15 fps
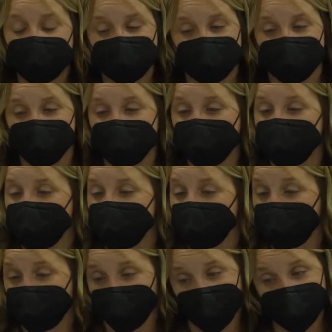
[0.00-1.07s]
Last year, we were
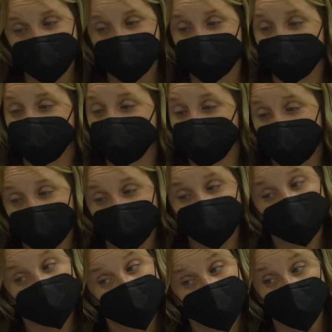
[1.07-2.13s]
a great deal of demand
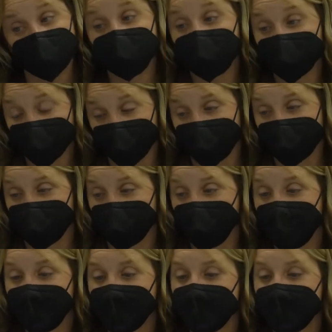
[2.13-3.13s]
for supporting young people.